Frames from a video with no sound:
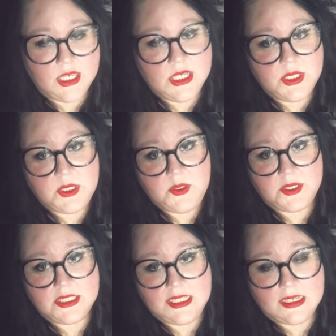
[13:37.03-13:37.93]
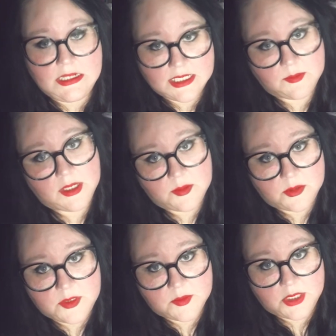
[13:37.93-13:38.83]
so you can see anytime I upload
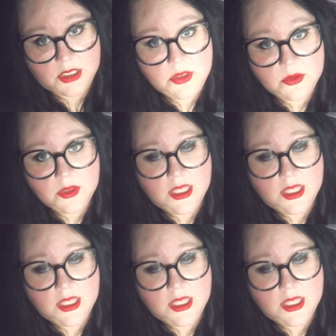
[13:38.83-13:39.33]
something new.